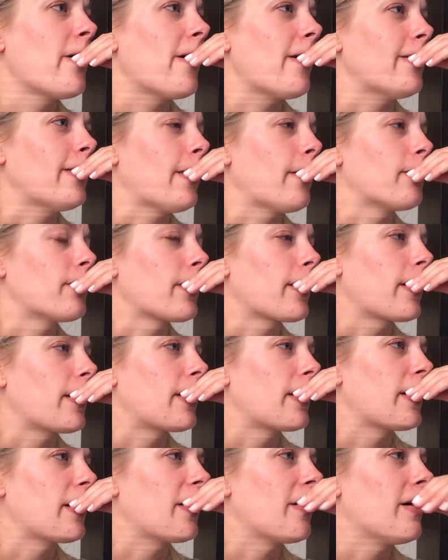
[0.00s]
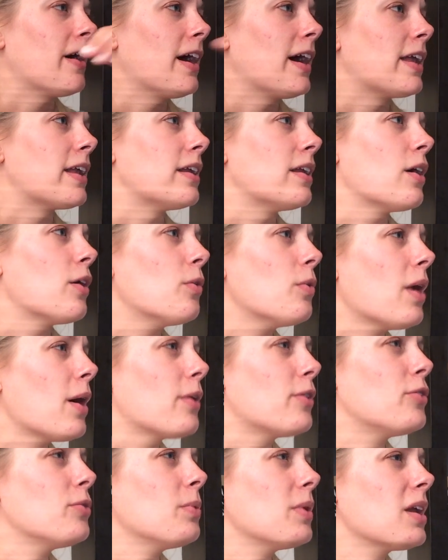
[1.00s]
And then we're going to go ahead and... Oh,
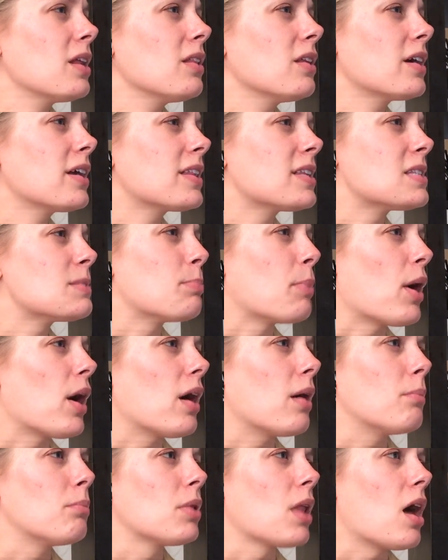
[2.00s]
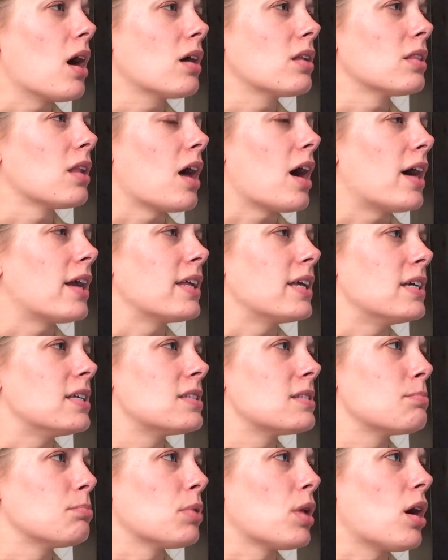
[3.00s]
I do want to look at this
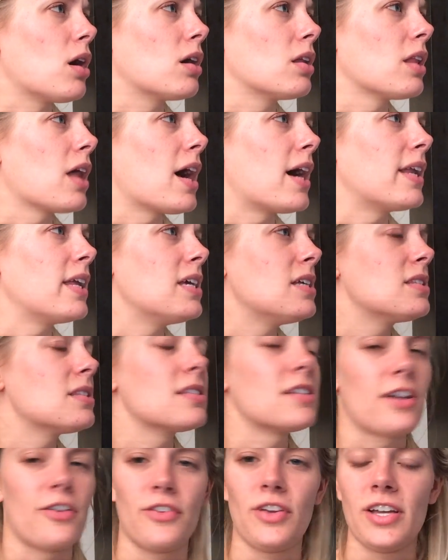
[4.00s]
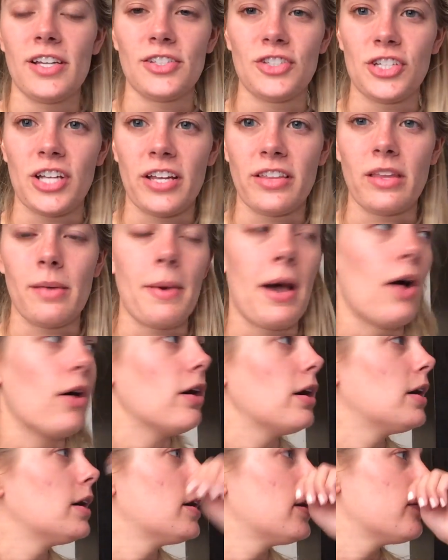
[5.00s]
Blogilates. Blogilates. Have you guys checked them
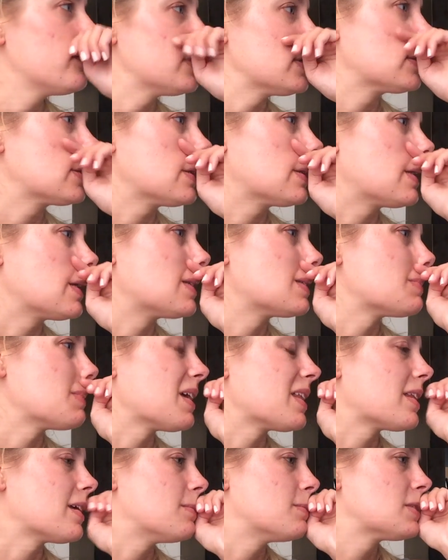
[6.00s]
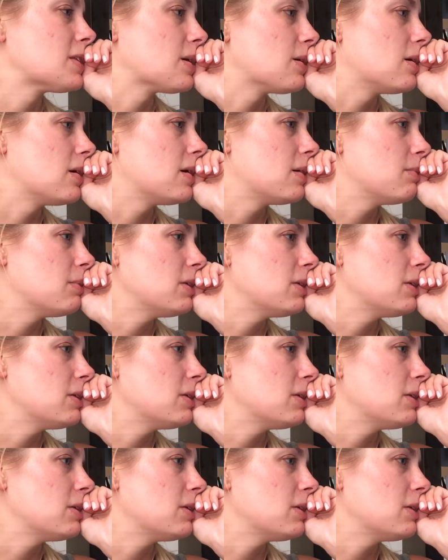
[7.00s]
out? Heard good things about them, so...